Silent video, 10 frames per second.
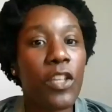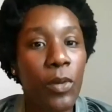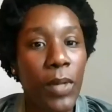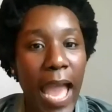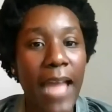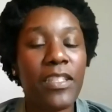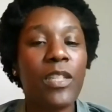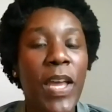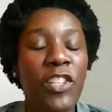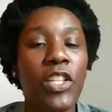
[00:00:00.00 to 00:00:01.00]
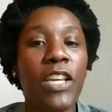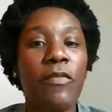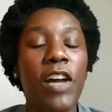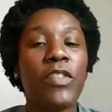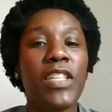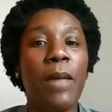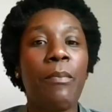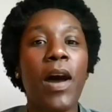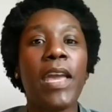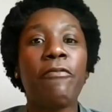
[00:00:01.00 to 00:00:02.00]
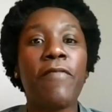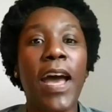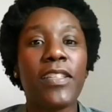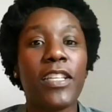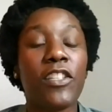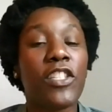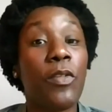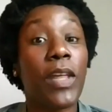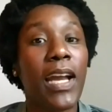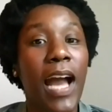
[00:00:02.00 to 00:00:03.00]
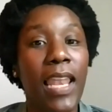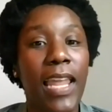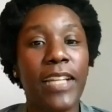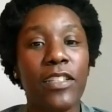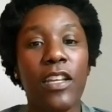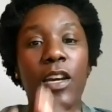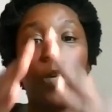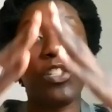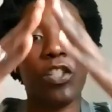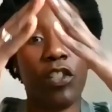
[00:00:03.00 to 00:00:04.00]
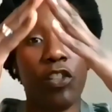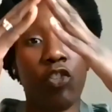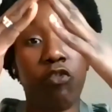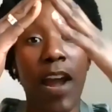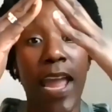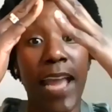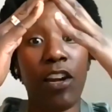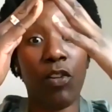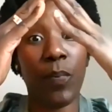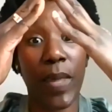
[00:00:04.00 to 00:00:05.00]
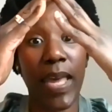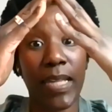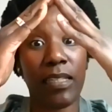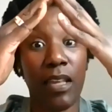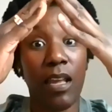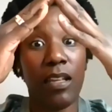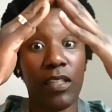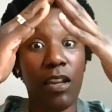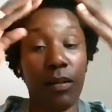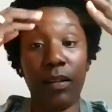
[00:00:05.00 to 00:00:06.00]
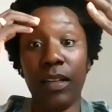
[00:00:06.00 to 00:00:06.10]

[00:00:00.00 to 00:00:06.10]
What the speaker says: You can, especially if I've set my facets so the cullet, which is the triangle bit, so